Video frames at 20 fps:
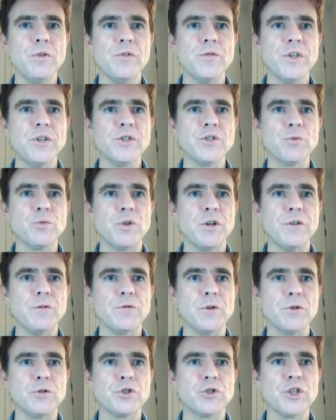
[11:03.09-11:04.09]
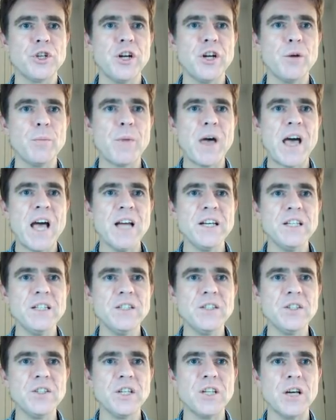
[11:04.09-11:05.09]
There's the wave function. Now I'm adding
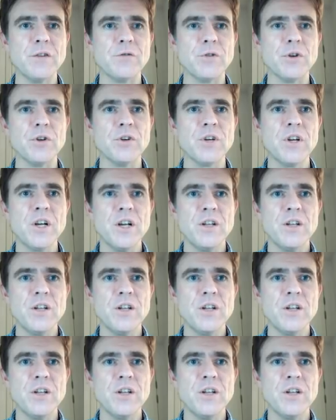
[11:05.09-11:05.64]
together